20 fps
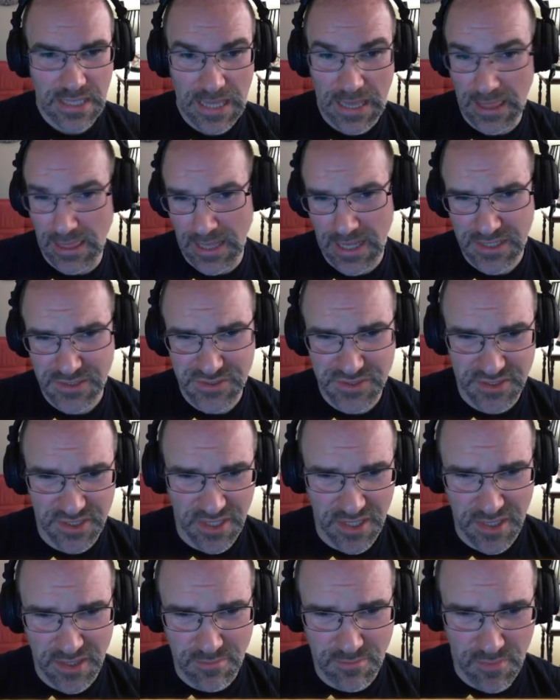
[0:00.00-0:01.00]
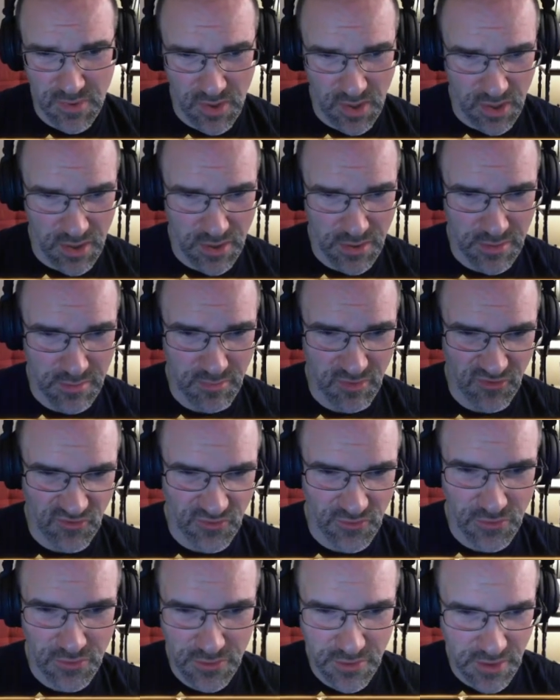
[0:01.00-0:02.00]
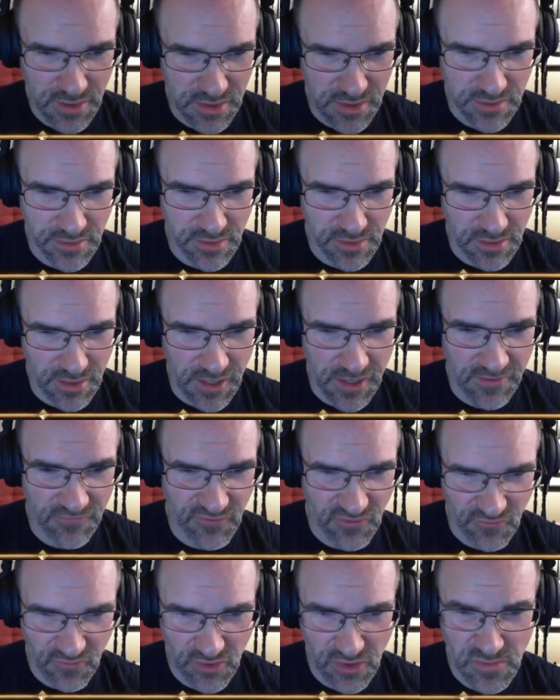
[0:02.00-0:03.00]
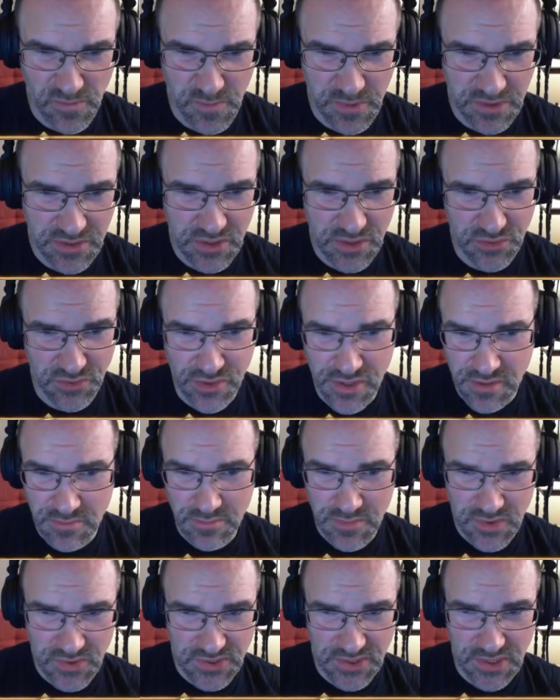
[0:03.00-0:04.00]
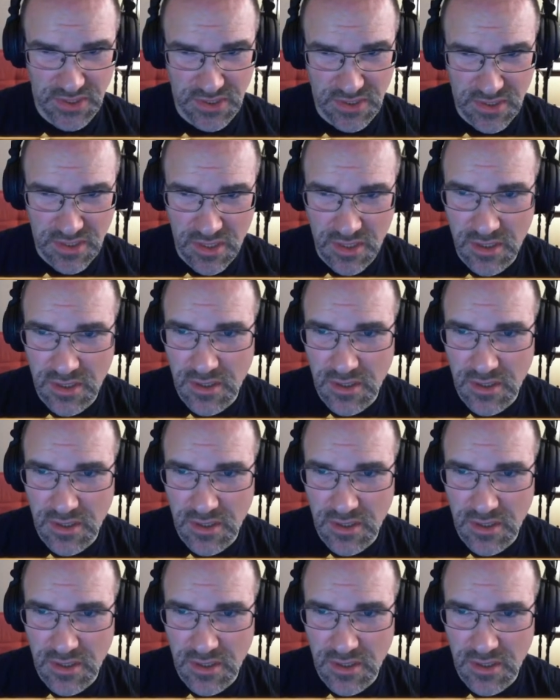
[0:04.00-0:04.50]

last time on Before Eden Live Development Stream Z,